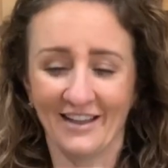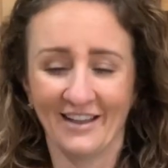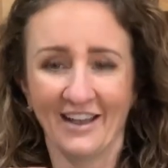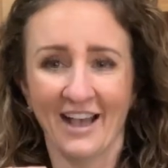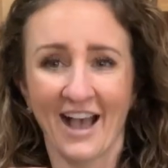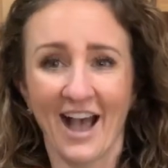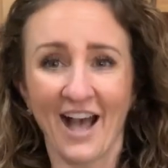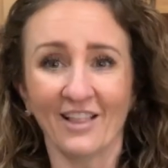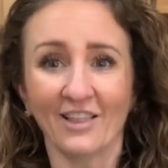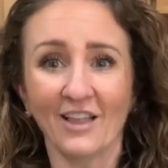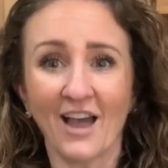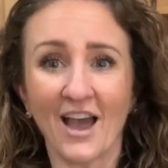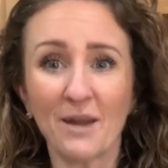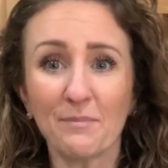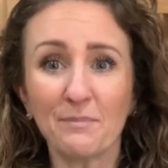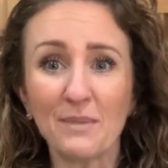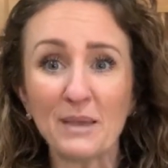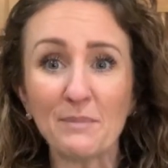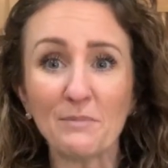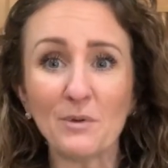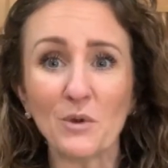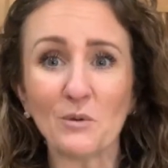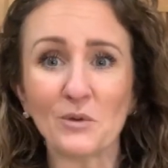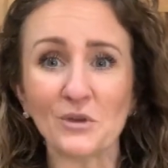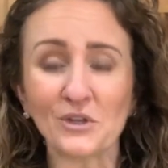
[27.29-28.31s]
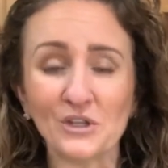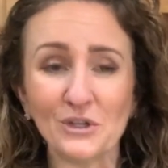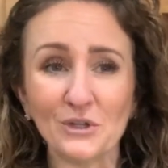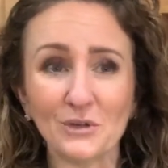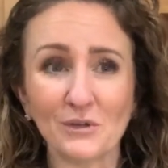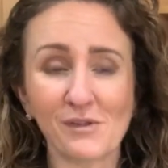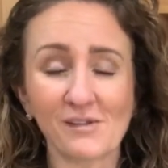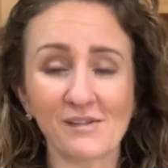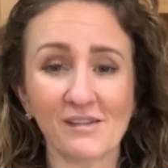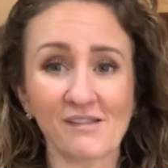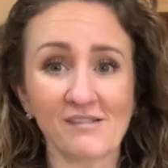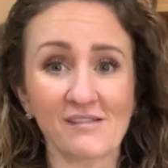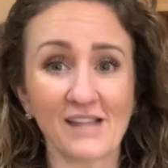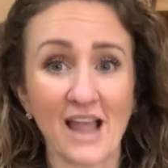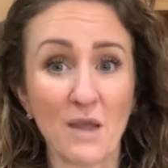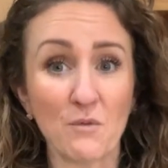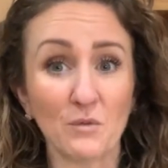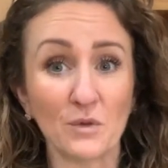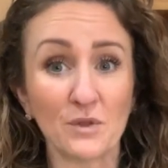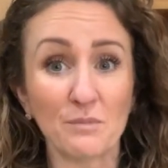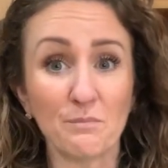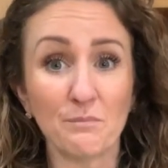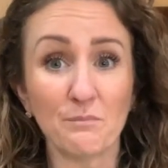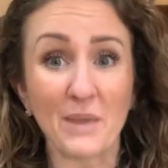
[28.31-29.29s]
A lot of people will use this sign
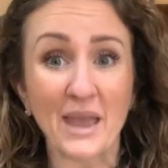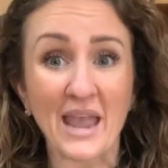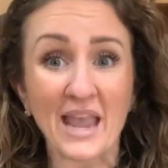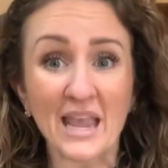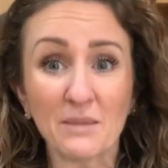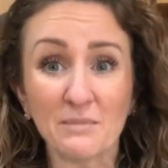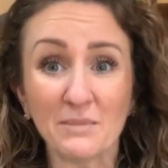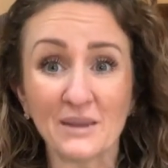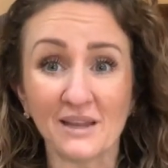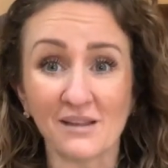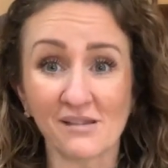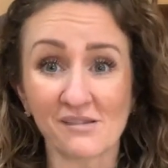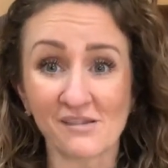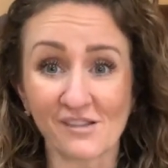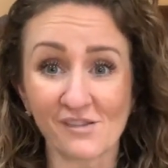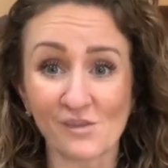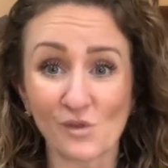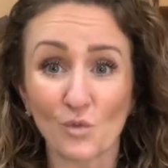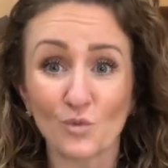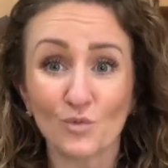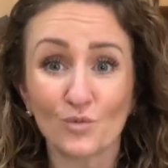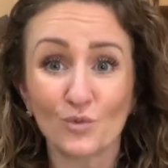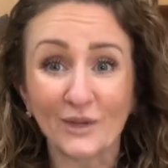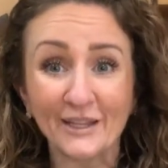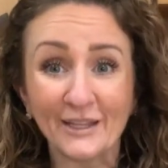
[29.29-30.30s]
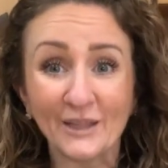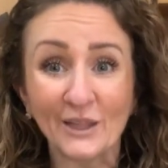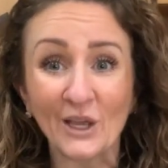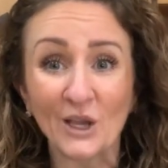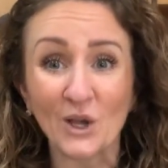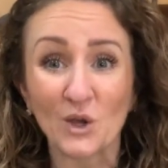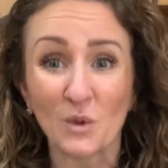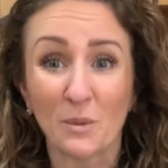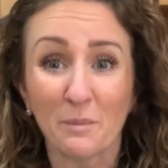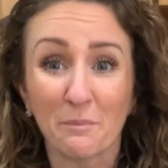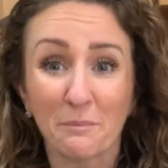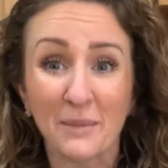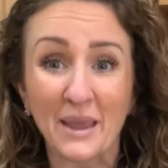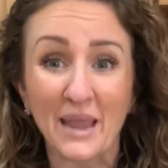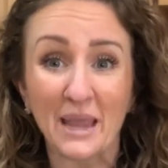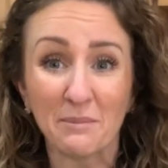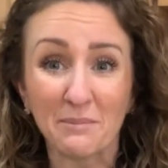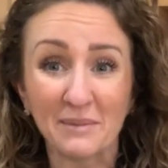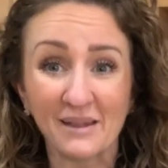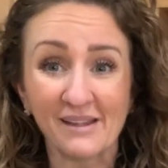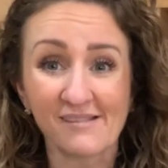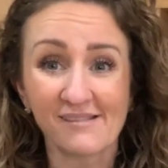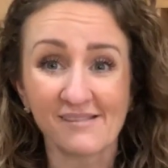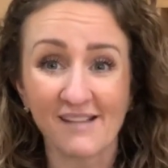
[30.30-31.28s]
with babies. It's a really good
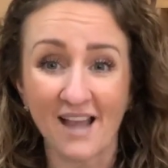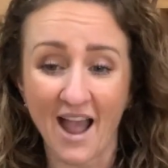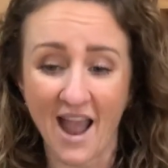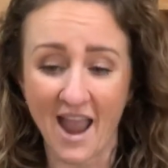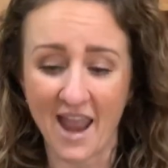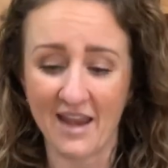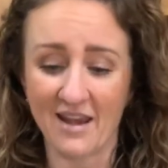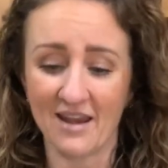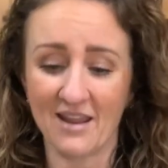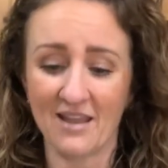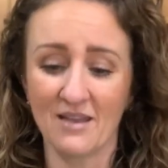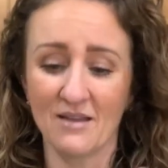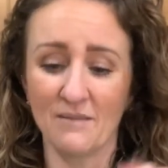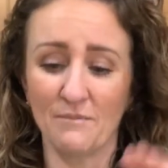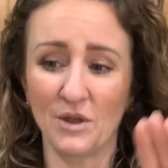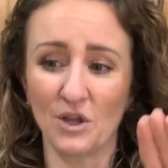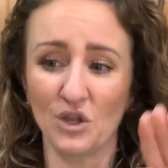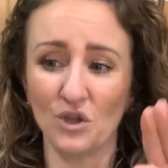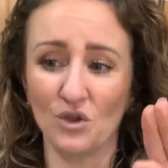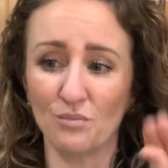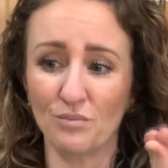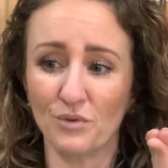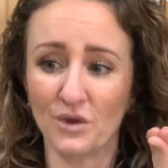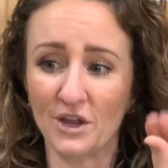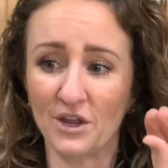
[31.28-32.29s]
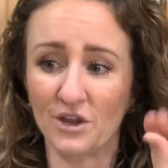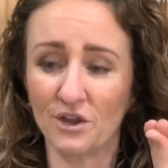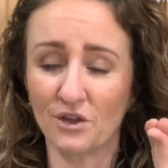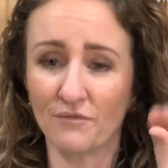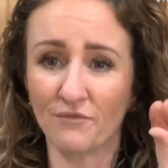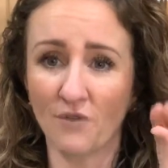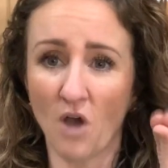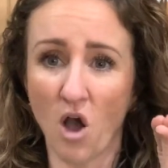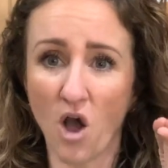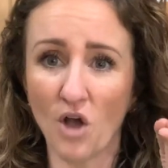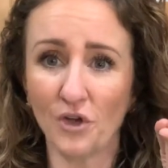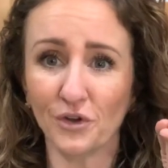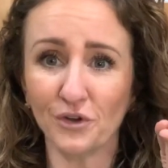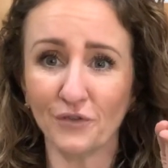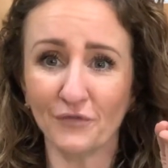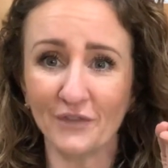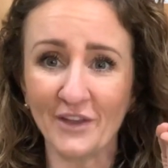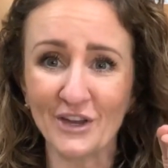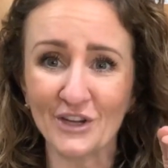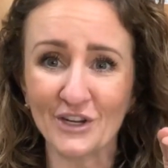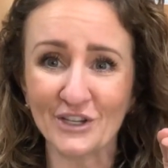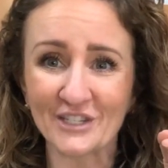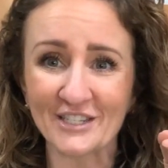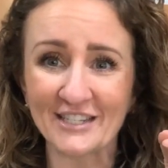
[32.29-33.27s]
baby sign. But you bring all your
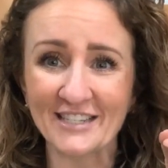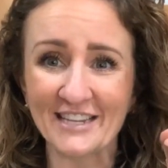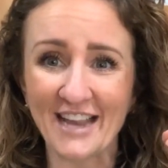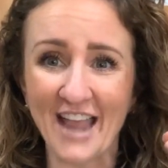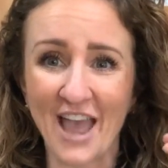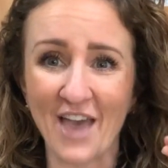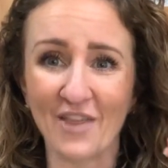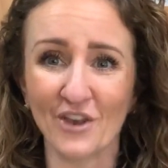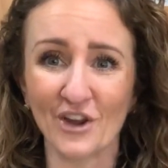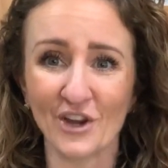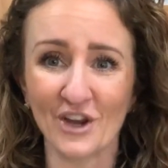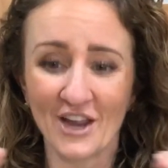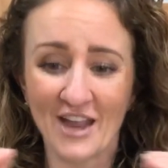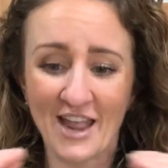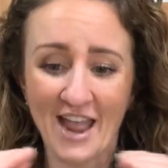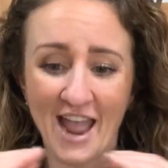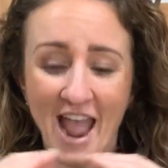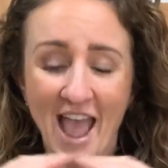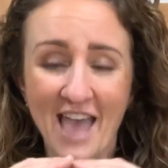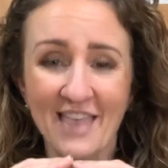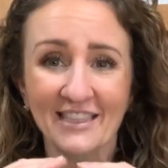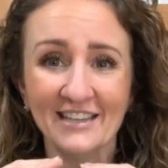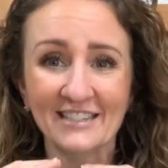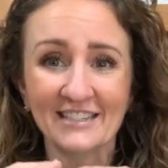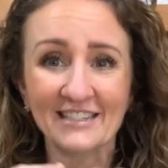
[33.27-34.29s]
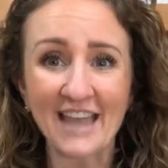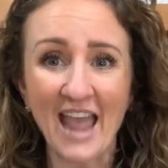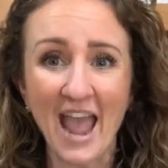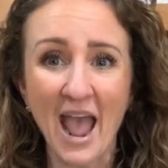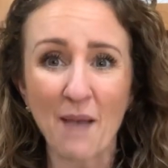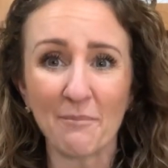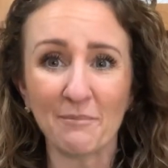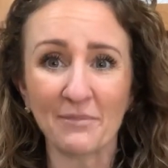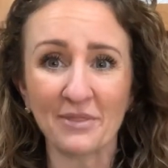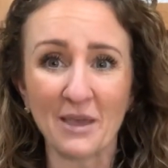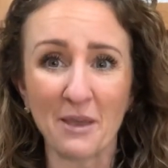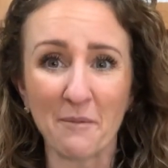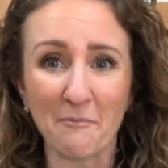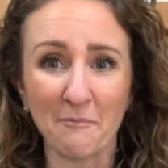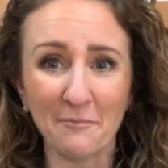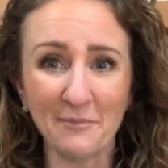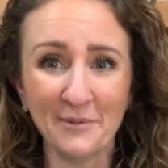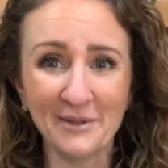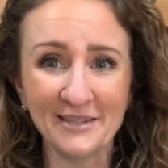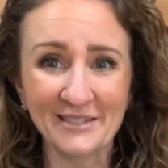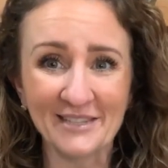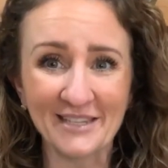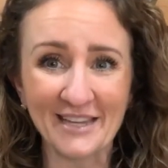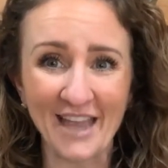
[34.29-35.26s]
fingers together and then tap them
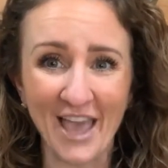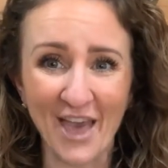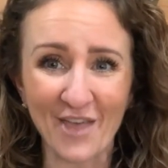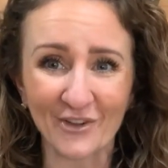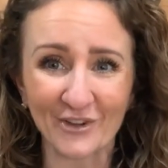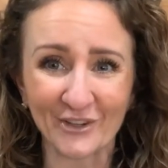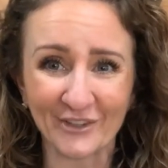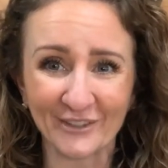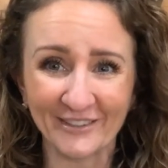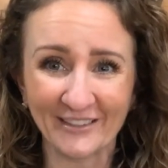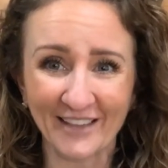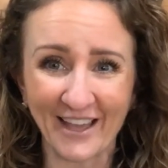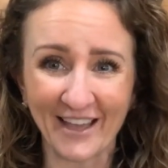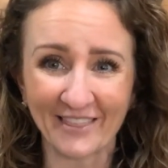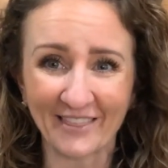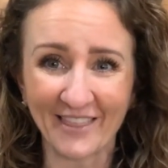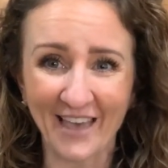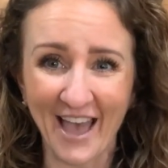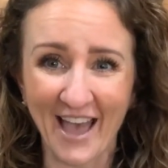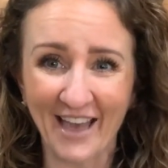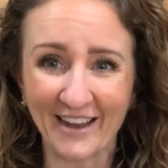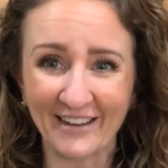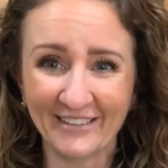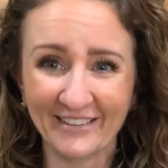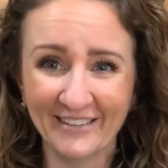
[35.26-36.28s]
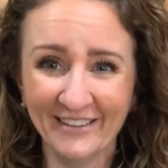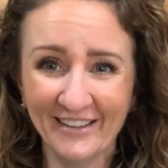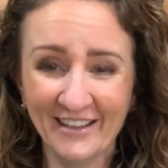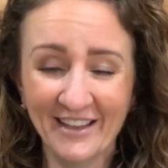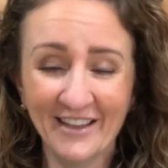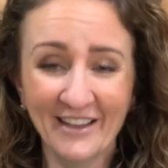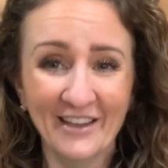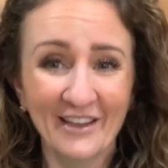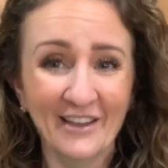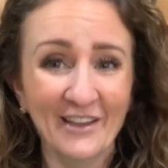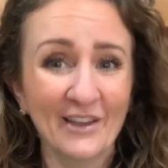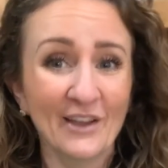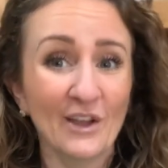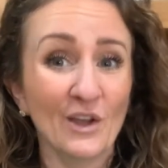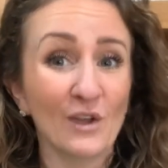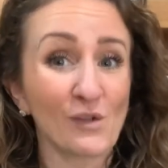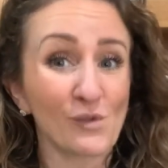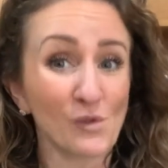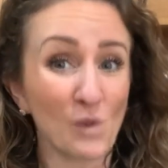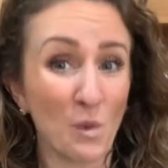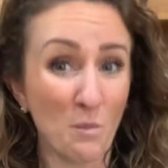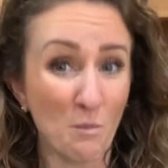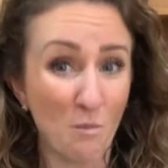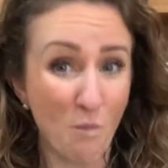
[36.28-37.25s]
together like that.
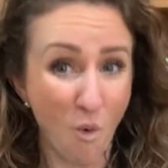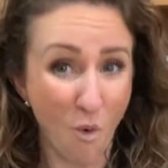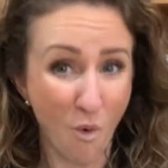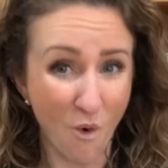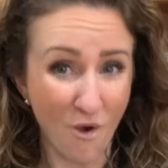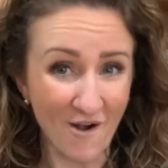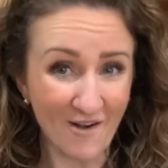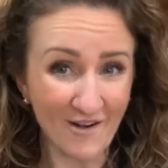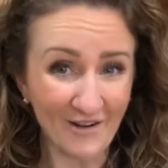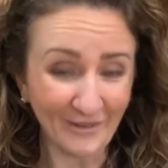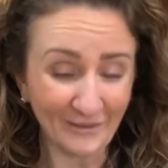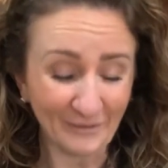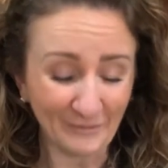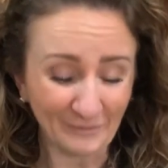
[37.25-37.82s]
So more.